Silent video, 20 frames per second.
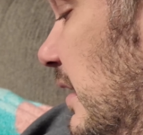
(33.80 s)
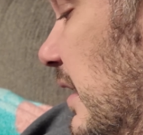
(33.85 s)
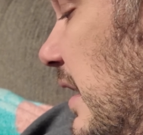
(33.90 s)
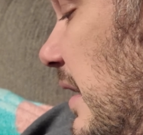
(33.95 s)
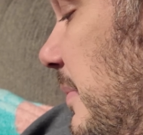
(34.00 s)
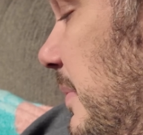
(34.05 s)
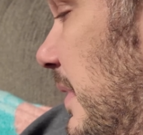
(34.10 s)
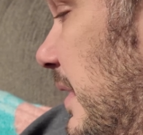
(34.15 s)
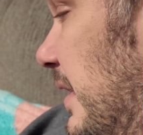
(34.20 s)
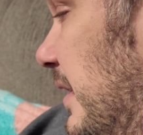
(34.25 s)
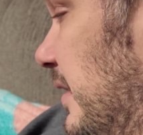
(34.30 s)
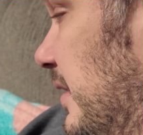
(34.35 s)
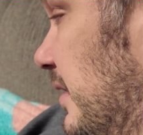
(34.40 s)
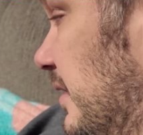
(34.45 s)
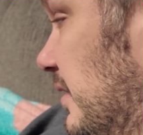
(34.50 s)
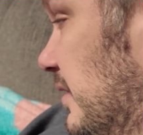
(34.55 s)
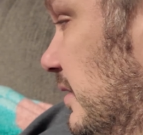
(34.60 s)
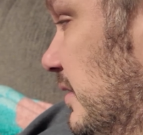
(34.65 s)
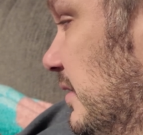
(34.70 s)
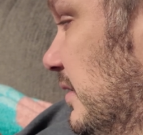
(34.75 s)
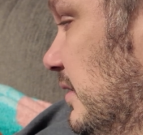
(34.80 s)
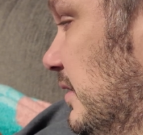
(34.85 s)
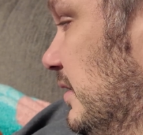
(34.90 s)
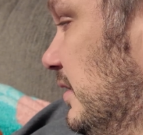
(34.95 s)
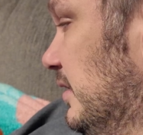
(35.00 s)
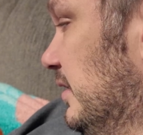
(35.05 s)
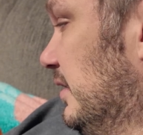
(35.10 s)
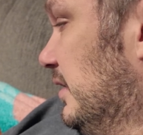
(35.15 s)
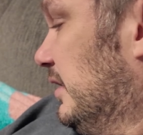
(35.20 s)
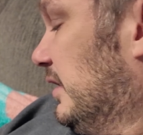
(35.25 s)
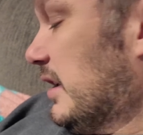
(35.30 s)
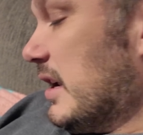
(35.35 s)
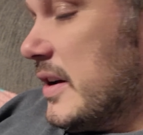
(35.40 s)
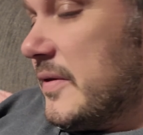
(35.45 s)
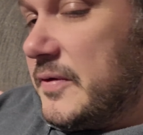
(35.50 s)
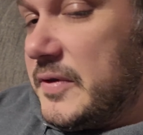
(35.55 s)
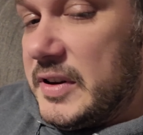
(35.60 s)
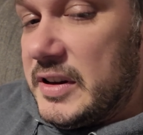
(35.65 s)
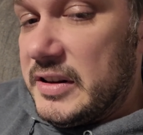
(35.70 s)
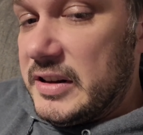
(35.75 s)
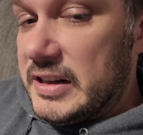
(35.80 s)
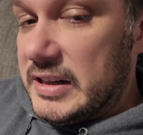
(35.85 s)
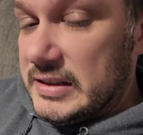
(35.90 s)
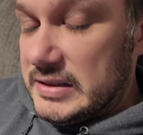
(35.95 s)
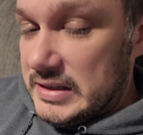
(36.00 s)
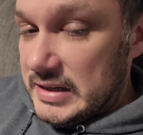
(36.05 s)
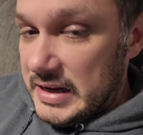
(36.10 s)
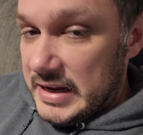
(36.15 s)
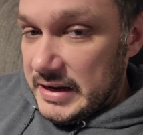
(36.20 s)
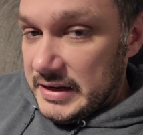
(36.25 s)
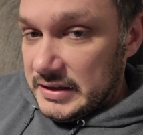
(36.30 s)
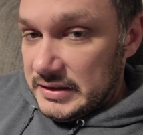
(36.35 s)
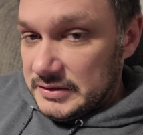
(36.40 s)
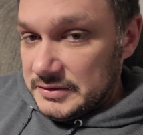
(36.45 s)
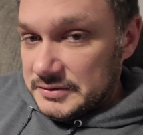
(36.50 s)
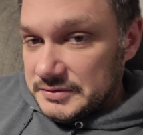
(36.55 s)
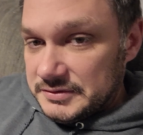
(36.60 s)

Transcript: Hey B, you're not feeling it today?